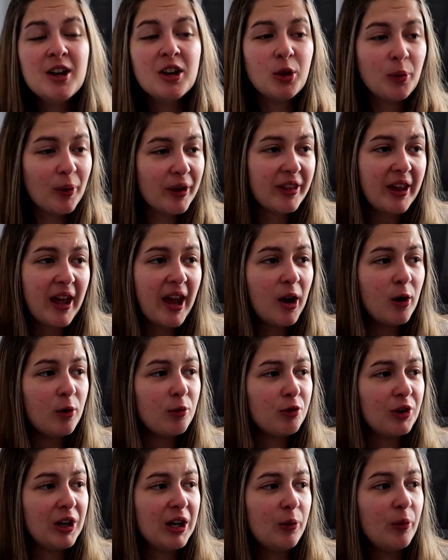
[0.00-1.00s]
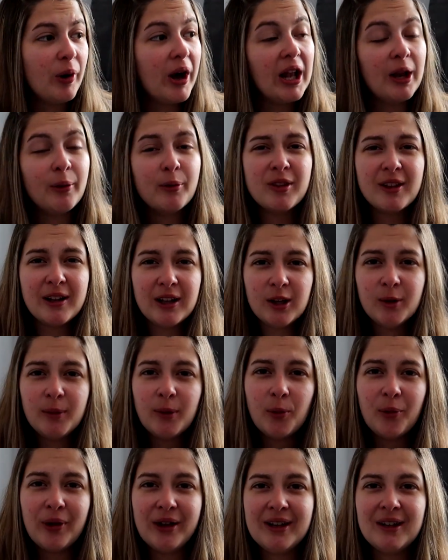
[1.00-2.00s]
The weather held really well. It was a little
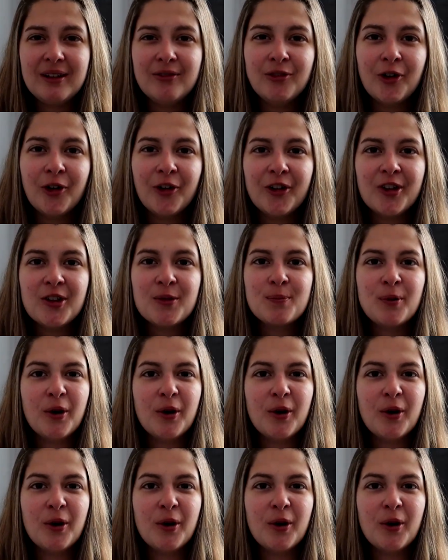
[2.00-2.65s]
bit windy for us,